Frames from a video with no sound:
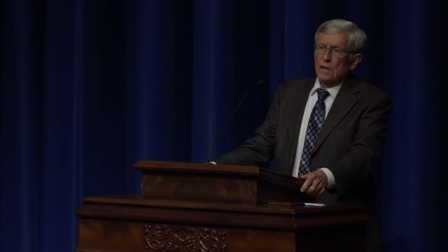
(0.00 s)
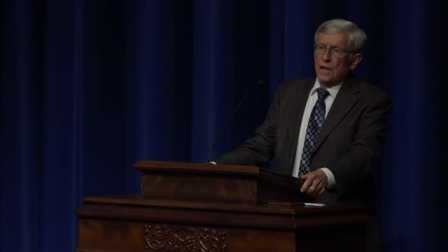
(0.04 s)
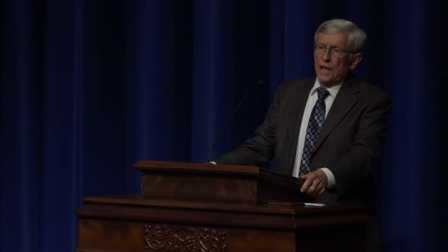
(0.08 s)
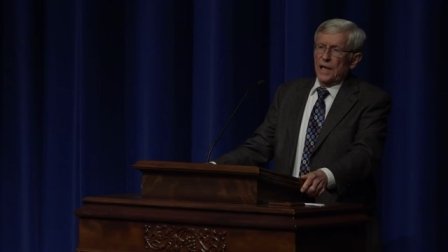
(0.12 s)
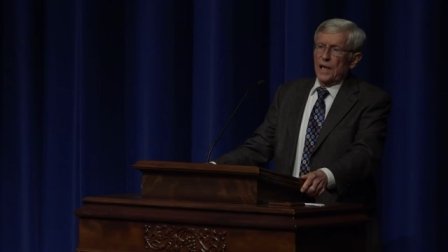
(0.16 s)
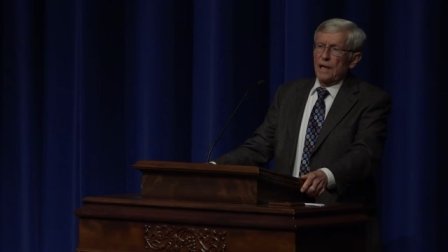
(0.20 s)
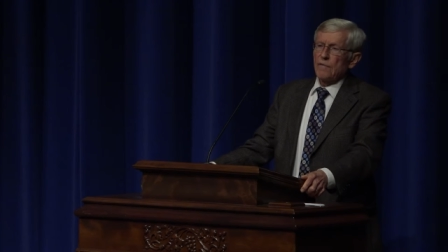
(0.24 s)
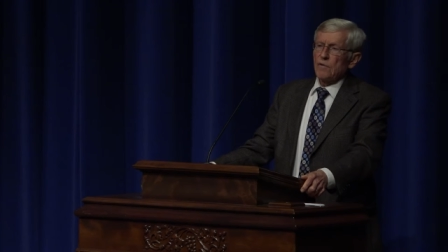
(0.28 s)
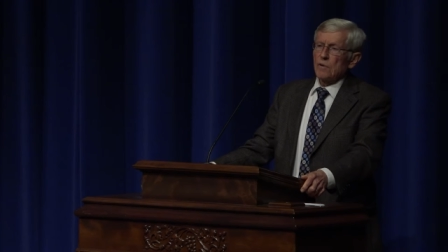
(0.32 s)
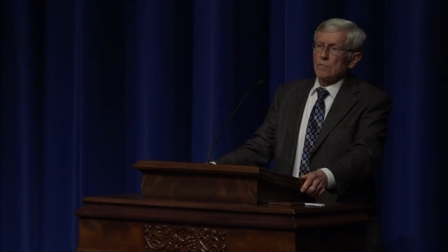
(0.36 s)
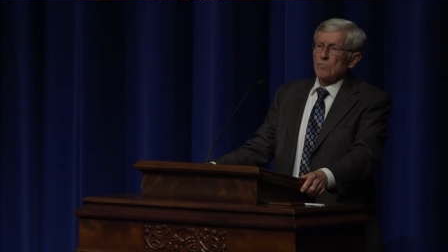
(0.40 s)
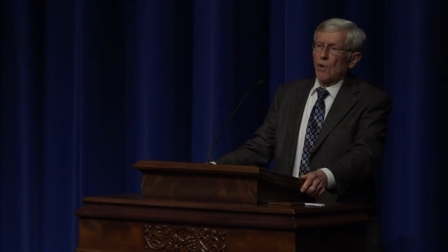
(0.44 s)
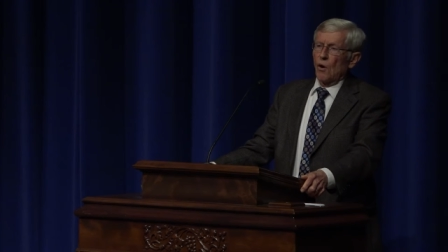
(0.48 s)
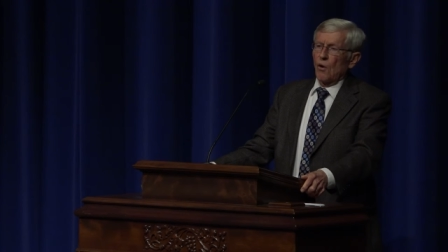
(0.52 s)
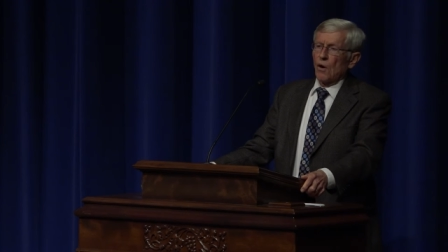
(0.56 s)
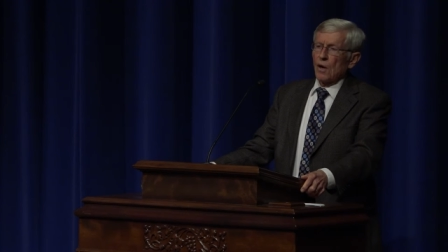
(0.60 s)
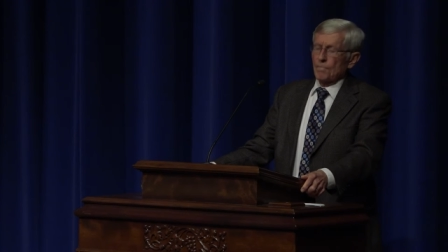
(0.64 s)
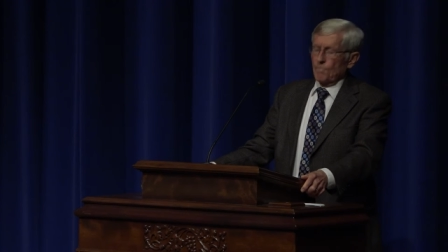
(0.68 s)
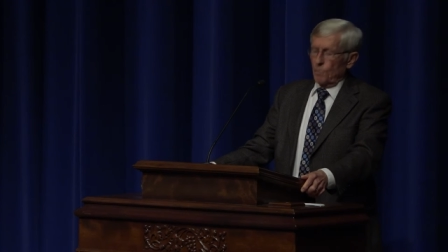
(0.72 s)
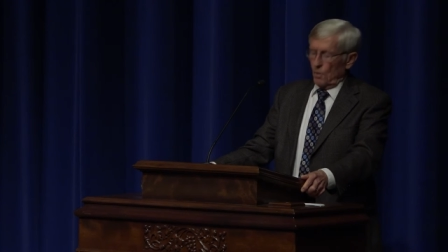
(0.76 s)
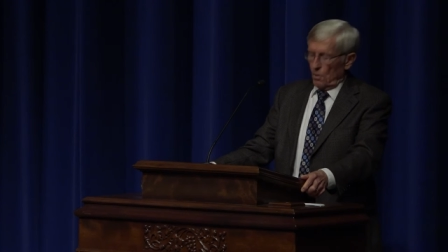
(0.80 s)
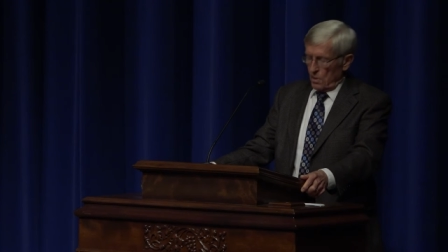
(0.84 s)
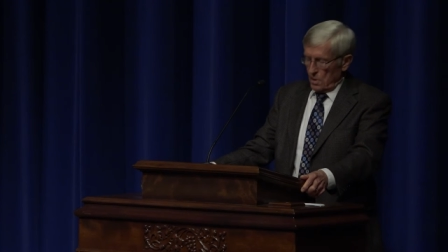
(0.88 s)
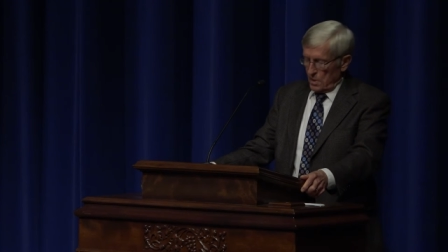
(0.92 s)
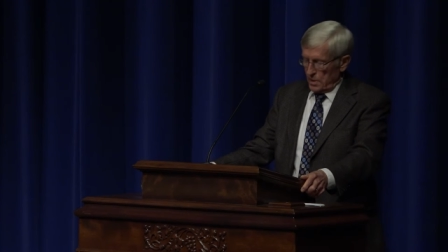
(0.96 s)
And even more
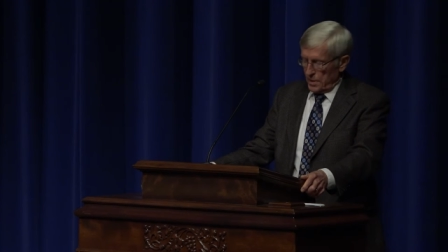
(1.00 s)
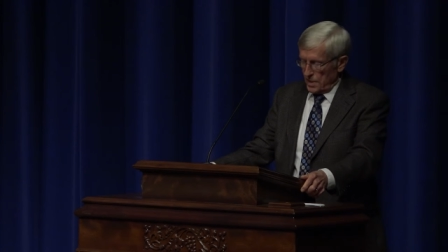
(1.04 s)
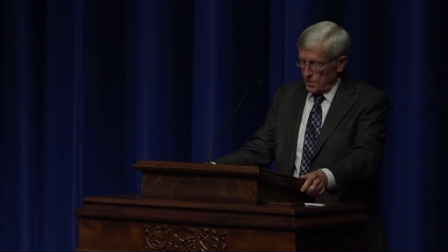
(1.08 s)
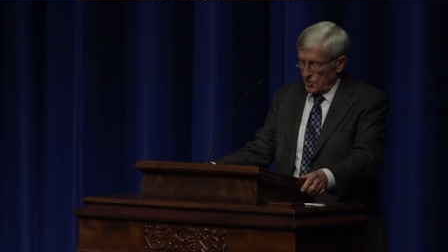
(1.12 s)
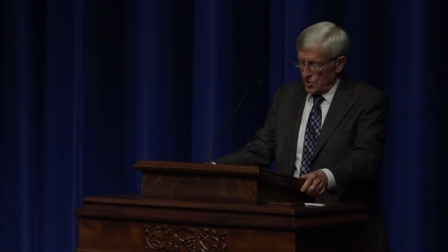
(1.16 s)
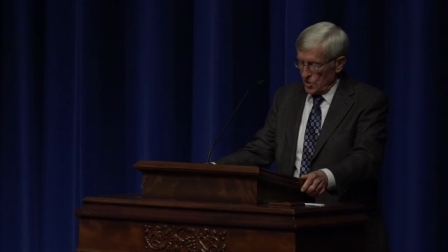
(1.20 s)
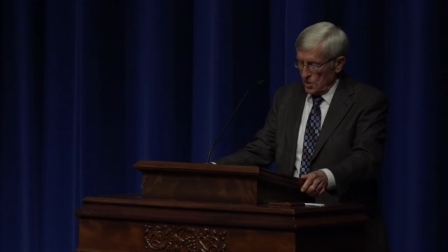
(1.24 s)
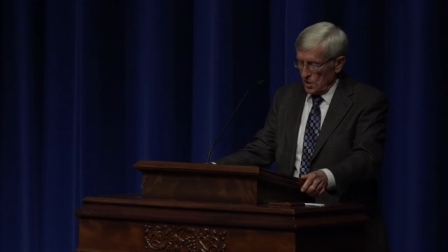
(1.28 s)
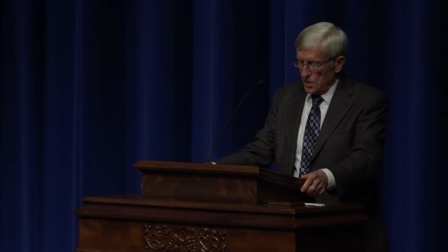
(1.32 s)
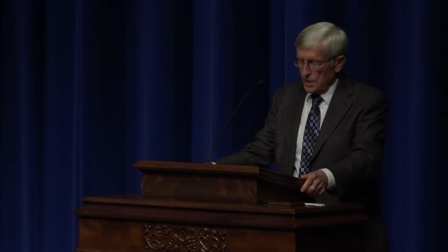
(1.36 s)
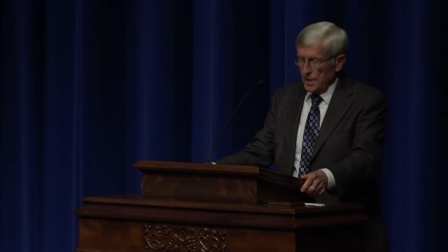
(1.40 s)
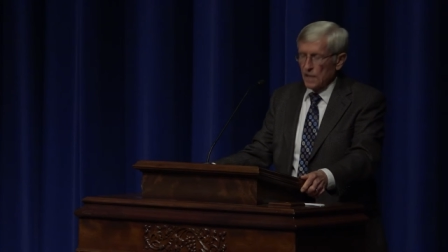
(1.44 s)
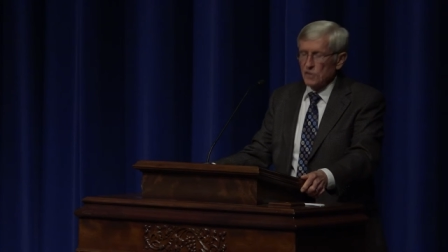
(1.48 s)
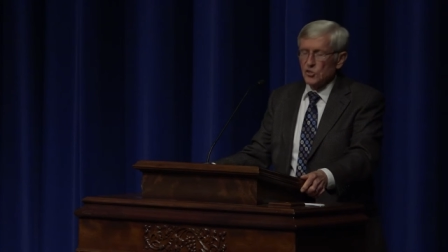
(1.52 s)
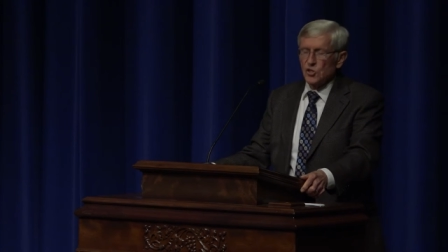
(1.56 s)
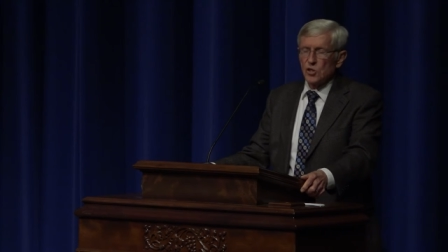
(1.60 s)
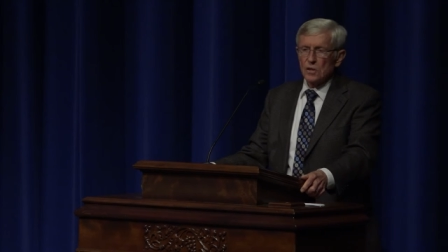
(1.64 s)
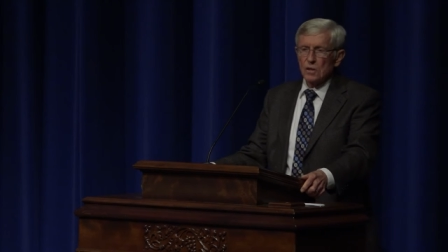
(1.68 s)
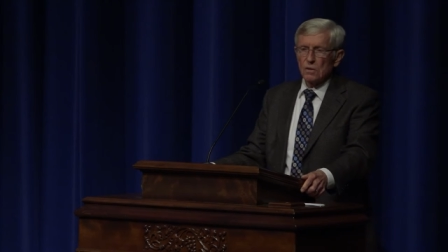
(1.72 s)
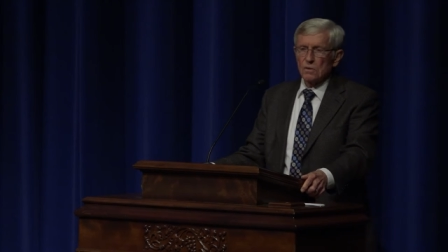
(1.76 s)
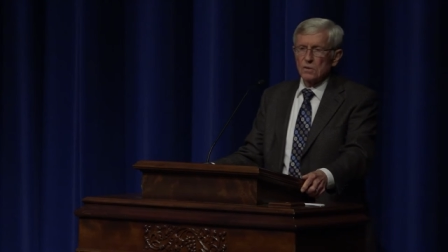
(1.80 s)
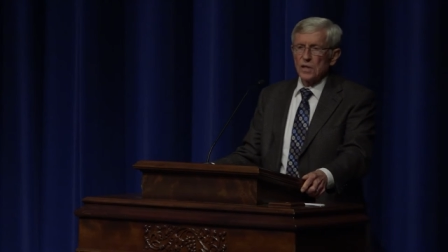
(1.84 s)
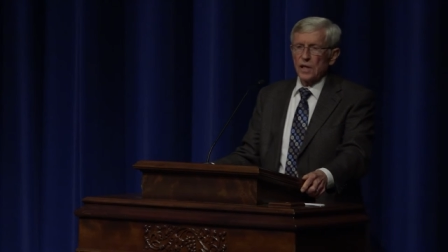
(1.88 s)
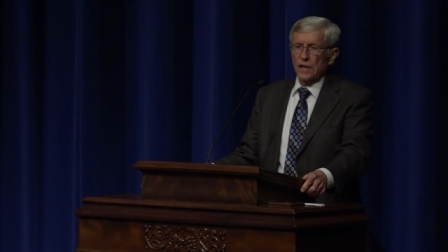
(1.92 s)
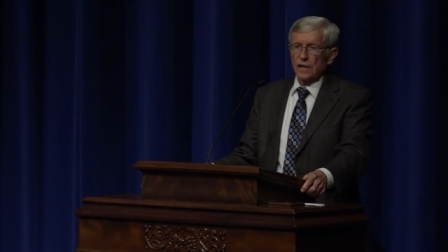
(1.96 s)
important, it's the
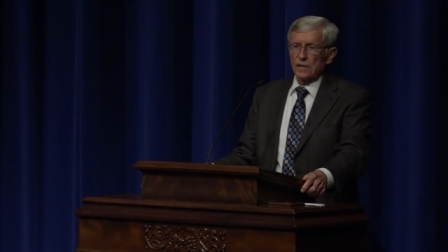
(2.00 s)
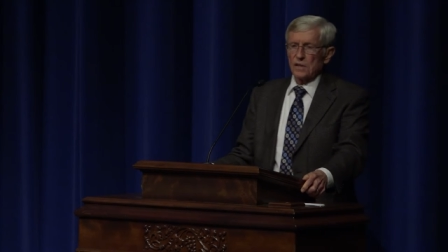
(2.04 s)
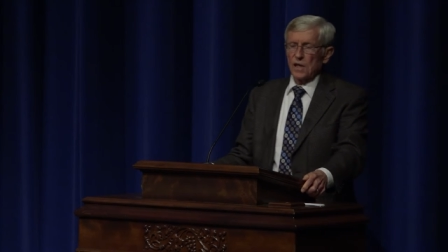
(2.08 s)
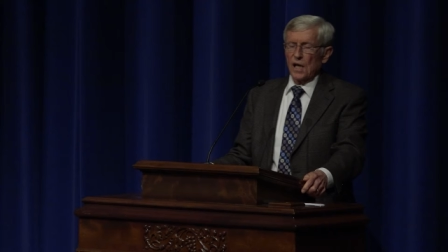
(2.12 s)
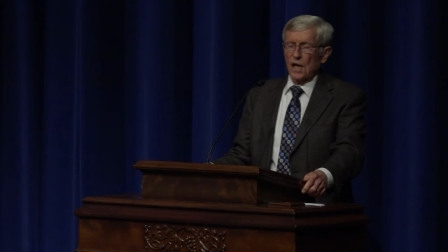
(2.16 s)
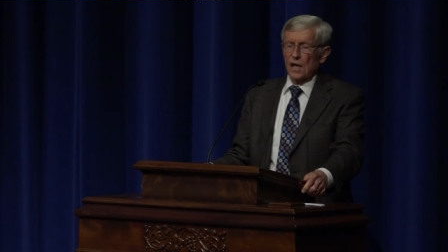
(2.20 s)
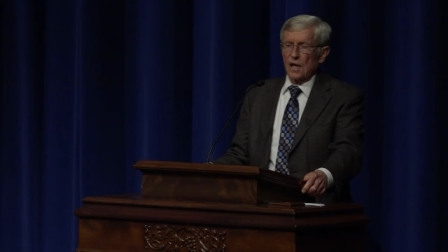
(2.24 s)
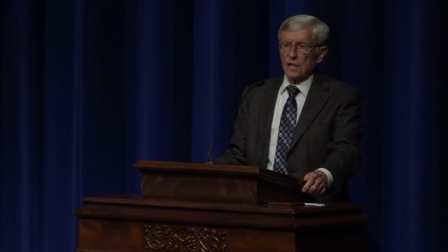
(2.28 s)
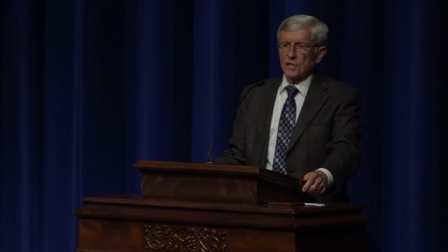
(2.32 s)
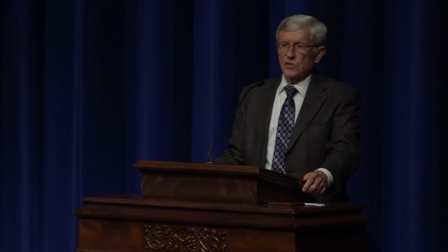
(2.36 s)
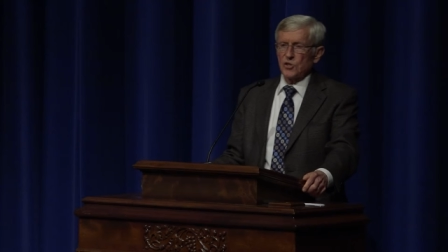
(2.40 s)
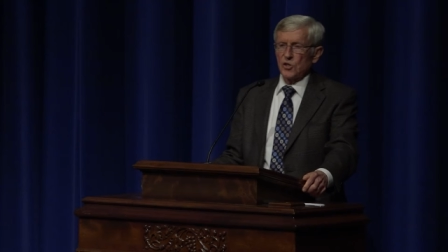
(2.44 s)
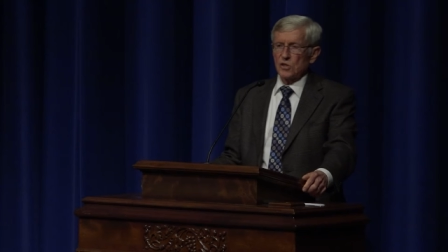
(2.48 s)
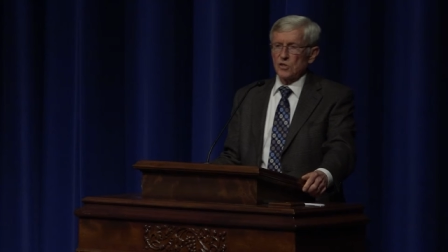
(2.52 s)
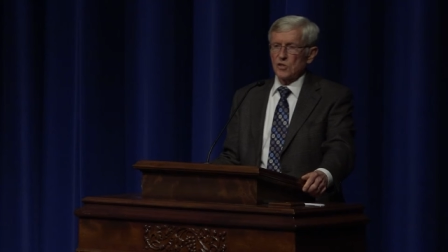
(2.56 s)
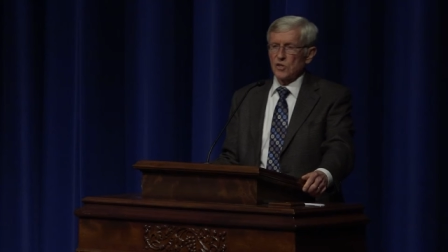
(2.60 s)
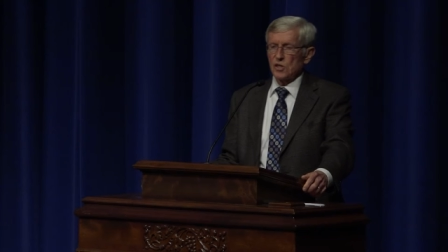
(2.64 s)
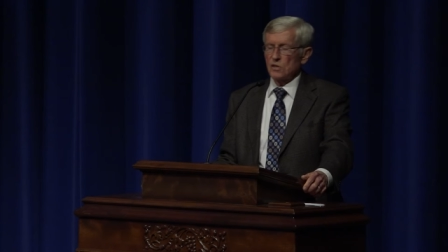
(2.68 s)
digital technologies,